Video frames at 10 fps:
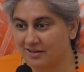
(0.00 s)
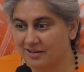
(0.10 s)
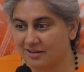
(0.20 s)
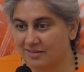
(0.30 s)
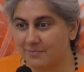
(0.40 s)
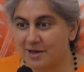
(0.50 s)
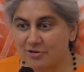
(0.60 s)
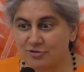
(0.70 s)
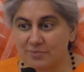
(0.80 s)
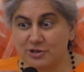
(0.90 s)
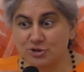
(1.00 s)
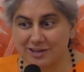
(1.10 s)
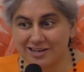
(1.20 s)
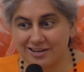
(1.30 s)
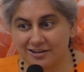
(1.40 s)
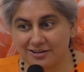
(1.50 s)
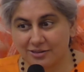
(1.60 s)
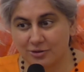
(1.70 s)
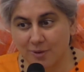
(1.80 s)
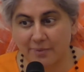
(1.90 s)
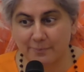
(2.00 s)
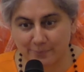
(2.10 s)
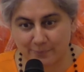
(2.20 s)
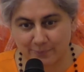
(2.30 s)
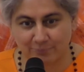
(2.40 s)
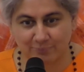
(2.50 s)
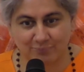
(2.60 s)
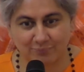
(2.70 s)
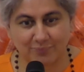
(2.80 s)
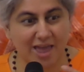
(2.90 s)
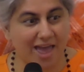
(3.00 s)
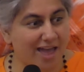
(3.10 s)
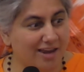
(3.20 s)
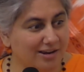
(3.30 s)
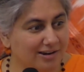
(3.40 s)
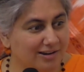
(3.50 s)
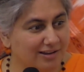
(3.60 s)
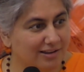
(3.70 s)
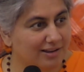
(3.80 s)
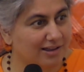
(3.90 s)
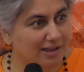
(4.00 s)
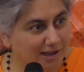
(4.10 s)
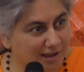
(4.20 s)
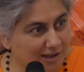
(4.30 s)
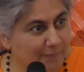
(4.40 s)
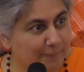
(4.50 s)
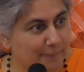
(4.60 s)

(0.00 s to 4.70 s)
The boundary between tvam and aham.